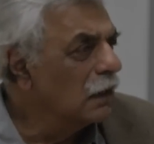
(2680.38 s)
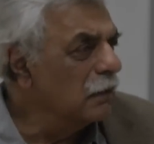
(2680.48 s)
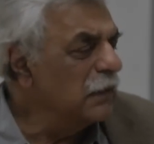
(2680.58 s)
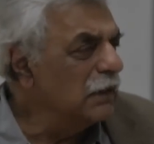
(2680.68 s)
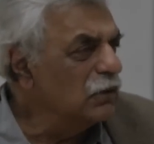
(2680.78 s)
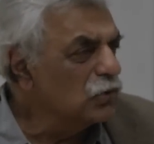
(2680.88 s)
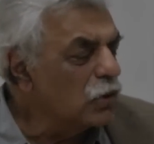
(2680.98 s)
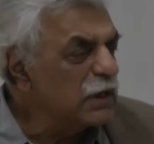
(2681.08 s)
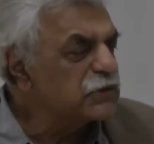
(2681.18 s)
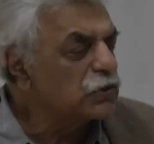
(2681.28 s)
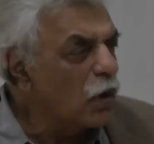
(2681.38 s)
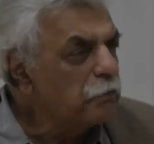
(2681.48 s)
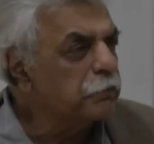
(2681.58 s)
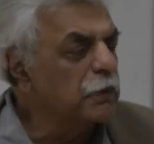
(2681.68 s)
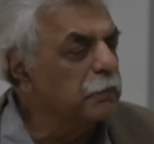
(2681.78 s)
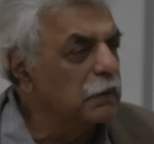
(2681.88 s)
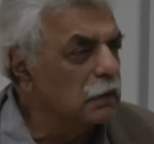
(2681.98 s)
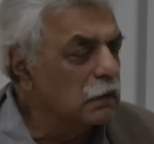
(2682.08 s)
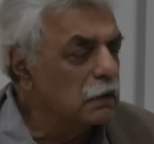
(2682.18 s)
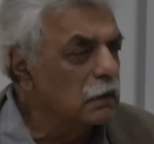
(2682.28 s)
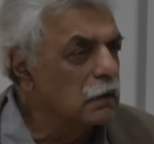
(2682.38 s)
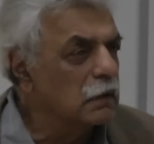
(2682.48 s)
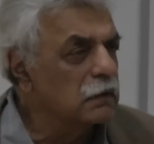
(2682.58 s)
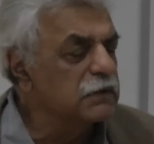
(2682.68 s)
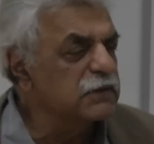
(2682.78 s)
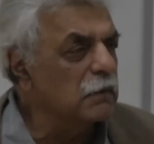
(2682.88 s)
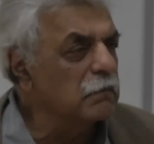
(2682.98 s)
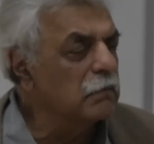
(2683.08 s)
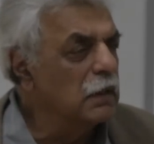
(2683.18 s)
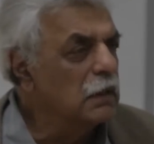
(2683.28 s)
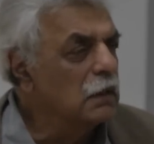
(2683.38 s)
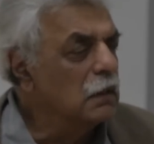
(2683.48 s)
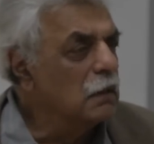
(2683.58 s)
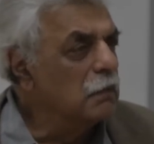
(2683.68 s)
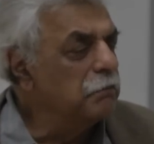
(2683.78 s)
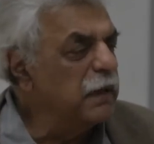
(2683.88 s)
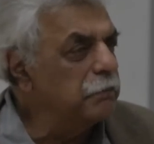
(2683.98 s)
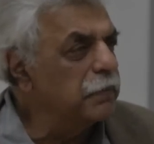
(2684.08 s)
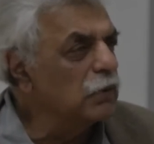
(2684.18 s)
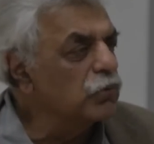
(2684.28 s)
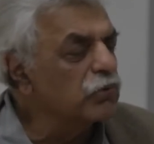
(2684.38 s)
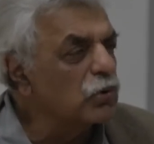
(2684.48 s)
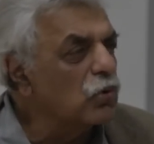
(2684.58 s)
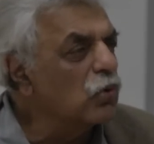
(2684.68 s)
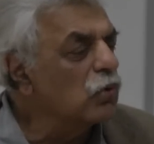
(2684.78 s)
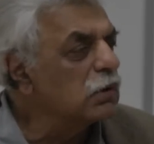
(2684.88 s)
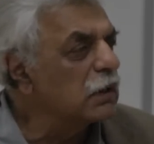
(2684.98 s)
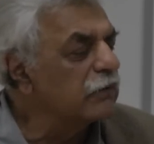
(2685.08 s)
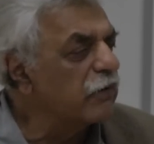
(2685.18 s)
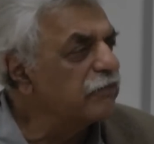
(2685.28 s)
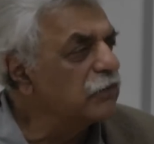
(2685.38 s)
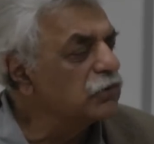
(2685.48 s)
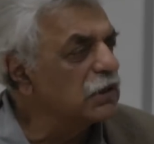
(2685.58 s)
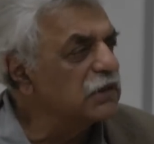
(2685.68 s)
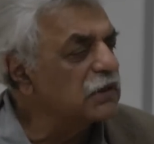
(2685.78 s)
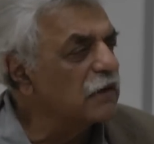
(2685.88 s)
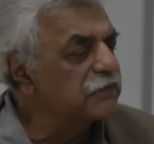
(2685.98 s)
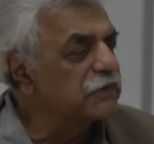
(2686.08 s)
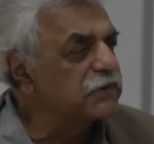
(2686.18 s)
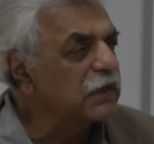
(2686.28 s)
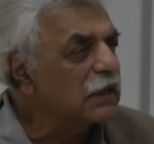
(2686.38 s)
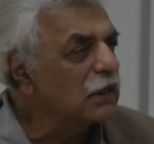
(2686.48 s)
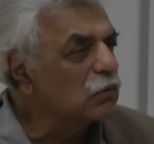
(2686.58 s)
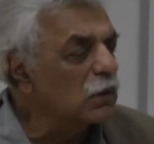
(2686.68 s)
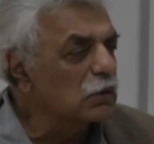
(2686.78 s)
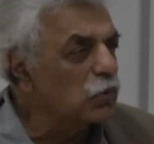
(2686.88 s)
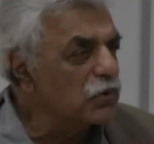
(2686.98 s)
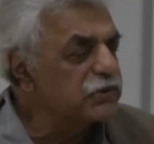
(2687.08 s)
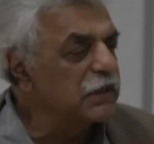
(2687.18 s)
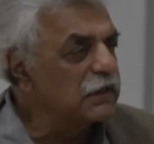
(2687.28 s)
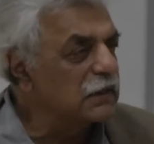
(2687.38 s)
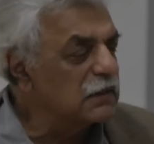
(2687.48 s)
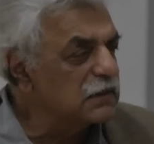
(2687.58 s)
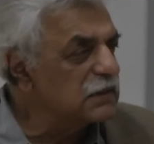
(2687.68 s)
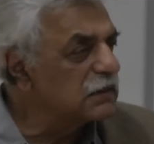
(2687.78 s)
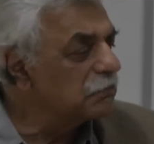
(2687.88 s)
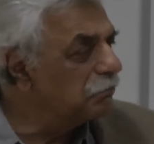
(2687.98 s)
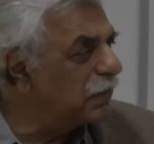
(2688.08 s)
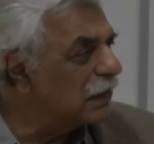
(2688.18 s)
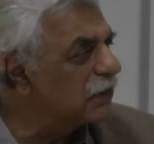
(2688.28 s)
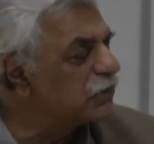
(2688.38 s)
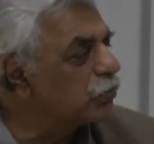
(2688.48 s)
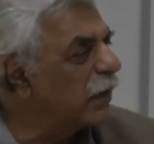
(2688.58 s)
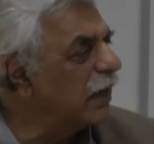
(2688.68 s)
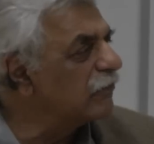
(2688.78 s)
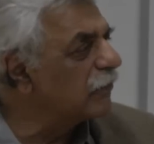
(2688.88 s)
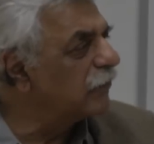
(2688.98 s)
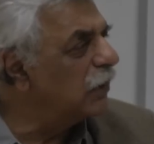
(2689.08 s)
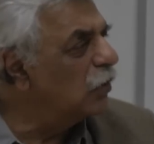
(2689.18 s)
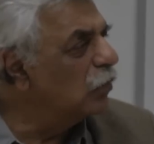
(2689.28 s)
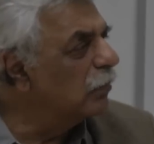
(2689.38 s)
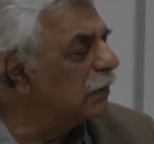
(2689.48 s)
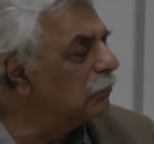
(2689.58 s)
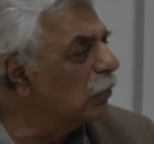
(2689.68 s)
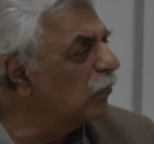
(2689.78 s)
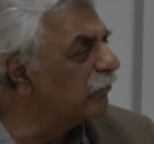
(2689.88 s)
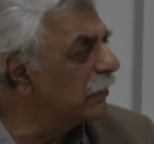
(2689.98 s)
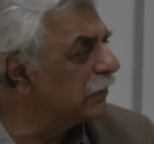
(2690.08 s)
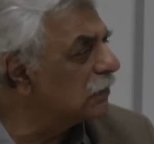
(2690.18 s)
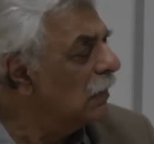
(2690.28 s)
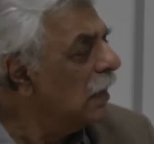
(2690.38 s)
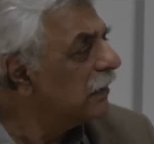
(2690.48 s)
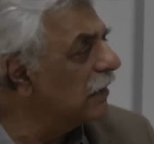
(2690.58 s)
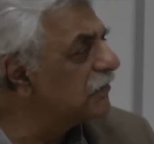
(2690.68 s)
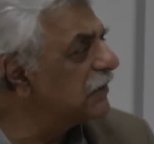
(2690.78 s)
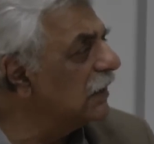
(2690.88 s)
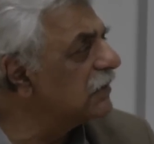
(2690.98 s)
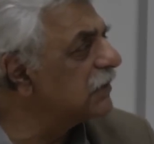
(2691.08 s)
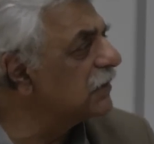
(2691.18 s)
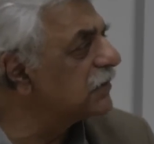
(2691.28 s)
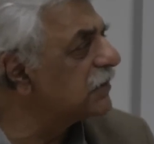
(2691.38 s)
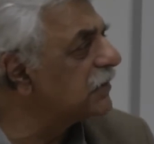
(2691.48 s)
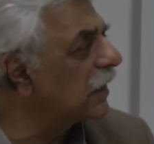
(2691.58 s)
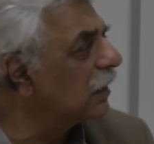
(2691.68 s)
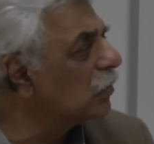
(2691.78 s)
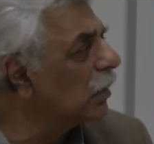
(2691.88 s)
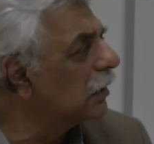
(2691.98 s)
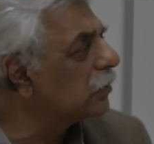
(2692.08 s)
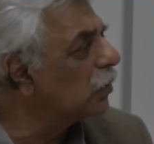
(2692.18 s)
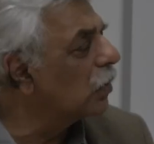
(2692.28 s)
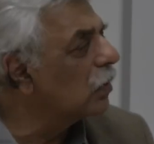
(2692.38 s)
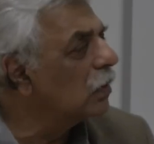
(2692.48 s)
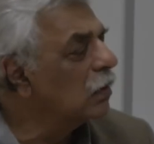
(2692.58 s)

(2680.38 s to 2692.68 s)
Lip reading: I mean, you know, it's comparable. Some people who recall the refugees after the Second World War say that this is the biggest wave of human movement they've seen since the Second World War.